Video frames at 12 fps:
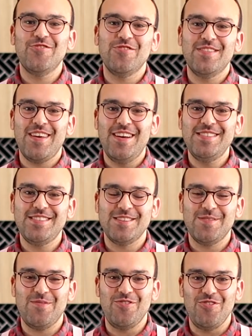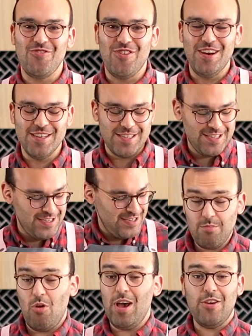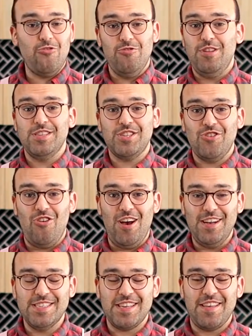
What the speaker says: do a taste test for you guys. My goodness, guys,